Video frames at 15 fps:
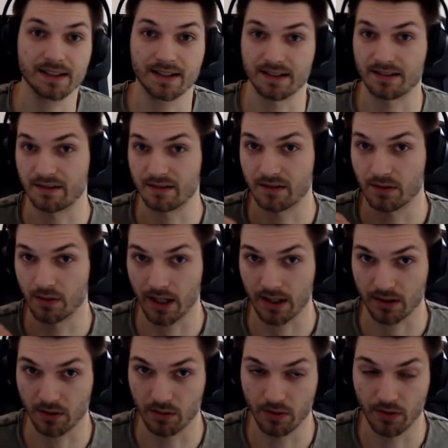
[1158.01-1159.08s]
This is
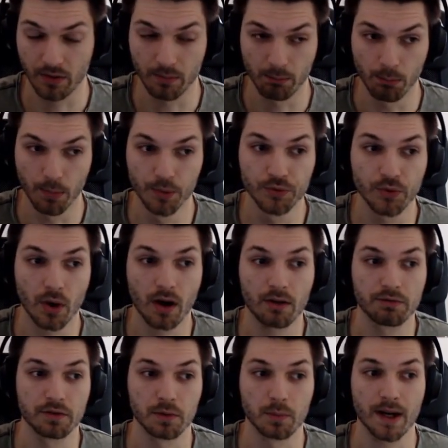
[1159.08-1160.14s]
the most
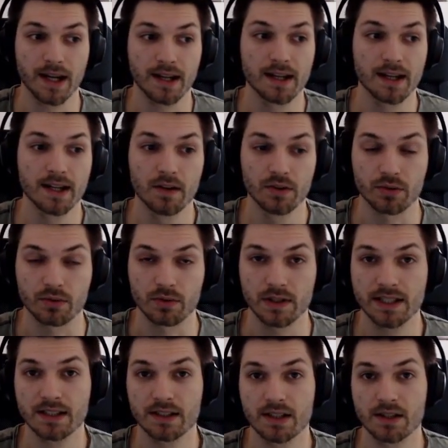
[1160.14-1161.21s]
awful way to
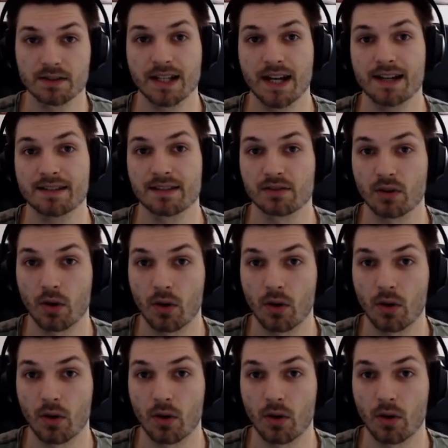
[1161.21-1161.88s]
leak in those cases,